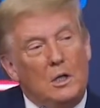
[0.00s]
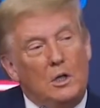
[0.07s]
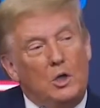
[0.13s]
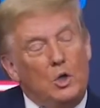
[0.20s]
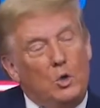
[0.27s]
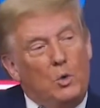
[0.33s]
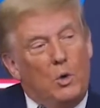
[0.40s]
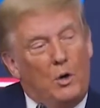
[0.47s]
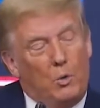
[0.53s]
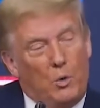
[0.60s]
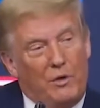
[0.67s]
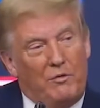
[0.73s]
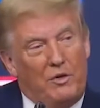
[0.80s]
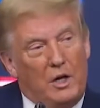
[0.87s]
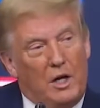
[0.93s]
do what
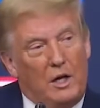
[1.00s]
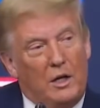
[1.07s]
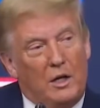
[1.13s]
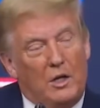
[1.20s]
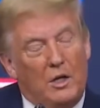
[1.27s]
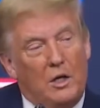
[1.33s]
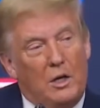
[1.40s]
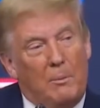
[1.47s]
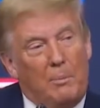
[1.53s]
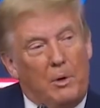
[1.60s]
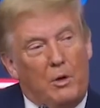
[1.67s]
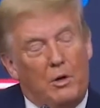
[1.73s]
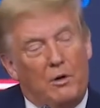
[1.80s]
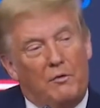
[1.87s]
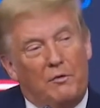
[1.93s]
we've done in a
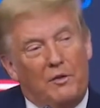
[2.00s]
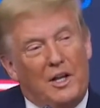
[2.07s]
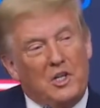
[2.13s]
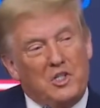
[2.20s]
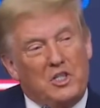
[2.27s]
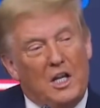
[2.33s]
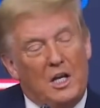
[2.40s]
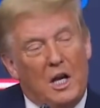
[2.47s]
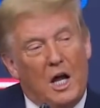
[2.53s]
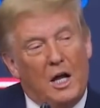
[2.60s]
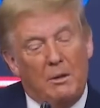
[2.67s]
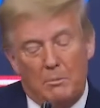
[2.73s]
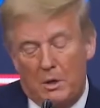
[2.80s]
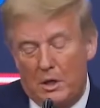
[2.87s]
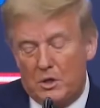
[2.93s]
period of less than
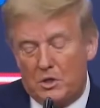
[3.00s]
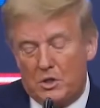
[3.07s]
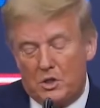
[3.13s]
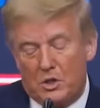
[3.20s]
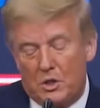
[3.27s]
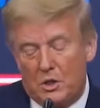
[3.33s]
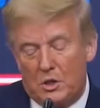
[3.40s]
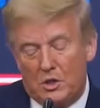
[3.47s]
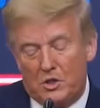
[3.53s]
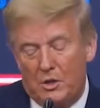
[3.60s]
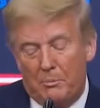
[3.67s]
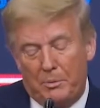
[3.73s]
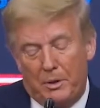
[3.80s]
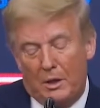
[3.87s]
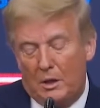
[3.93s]
nine months, uh,
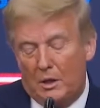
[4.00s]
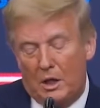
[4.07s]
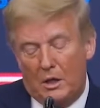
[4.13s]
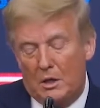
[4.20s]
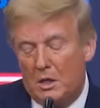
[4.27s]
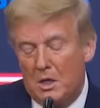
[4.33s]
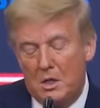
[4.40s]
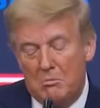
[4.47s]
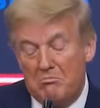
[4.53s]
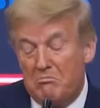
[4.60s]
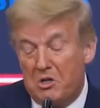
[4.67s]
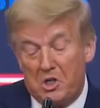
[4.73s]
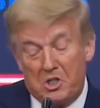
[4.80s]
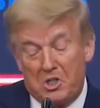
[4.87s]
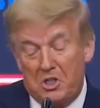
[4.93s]
something that
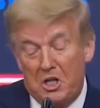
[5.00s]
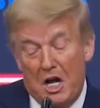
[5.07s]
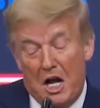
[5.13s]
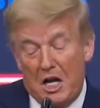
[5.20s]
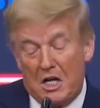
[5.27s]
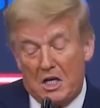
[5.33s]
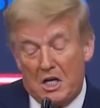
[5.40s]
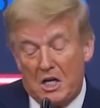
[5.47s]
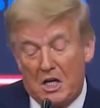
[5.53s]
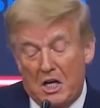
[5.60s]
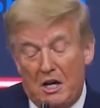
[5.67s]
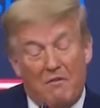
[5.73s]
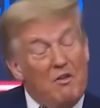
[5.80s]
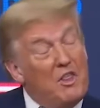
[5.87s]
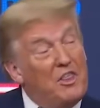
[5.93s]
just not uh,
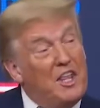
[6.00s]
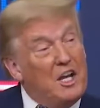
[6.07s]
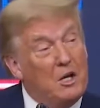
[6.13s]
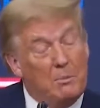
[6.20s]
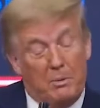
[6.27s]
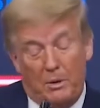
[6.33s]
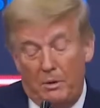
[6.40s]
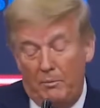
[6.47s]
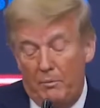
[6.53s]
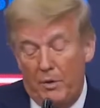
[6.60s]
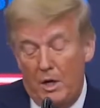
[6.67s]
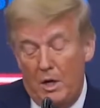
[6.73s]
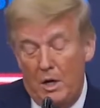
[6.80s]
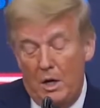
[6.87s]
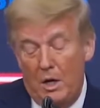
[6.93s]
even thinkable.
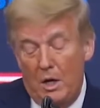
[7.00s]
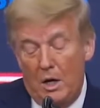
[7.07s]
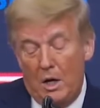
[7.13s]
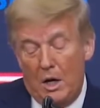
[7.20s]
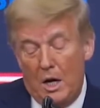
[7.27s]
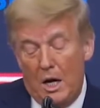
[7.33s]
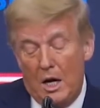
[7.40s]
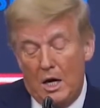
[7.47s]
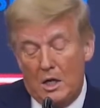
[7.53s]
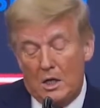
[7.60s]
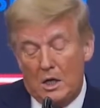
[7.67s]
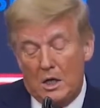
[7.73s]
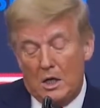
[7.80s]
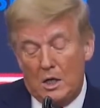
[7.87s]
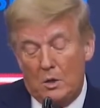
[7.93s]
And
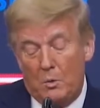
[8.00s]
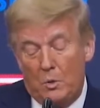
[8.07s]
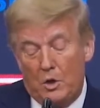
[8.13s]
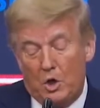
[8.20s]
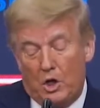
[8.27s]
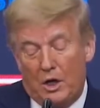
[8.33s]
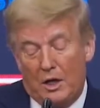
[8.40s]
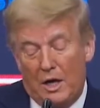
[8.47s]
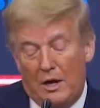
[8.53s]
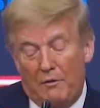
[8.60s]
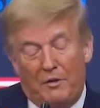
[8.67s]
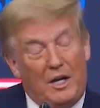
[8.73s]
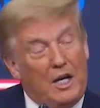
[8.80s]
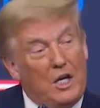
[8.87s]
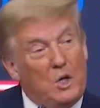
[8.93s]
uh, we took a lot
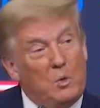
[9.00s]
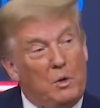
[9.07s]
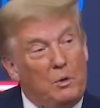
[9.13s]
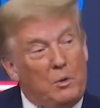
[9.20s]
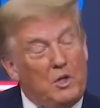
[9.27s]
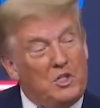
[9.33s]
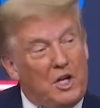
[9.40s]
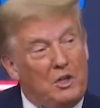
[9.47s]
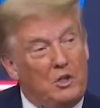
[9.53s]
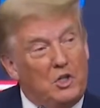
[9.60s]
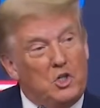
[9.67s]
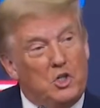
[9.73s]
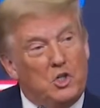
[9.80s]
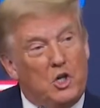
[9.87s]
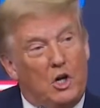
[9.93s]
of heat when we said
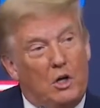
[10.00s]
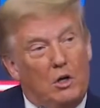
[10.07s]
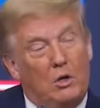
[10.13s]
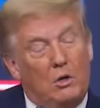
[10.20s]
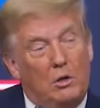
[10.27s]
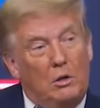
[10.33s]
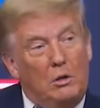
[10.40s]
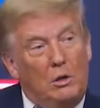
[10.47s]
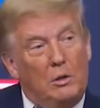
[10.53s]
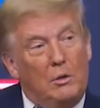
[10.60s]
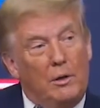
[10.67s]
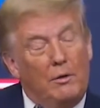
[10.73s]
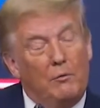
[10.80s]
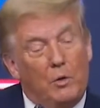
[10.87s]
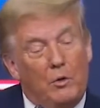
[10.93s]
this is our goal,
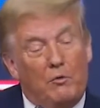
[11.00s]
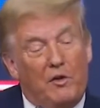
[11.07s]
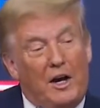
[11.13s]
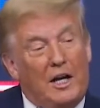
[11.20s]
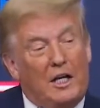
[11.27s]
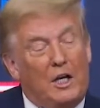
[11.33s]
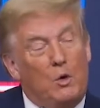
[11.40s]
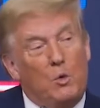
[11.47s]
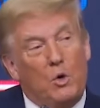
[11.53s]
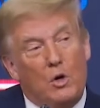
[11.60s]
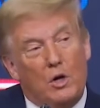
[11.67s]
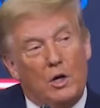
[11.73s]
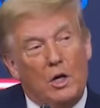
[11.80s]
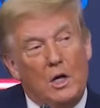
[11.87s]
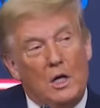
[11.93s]
and we frankly
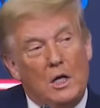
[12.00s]
weren't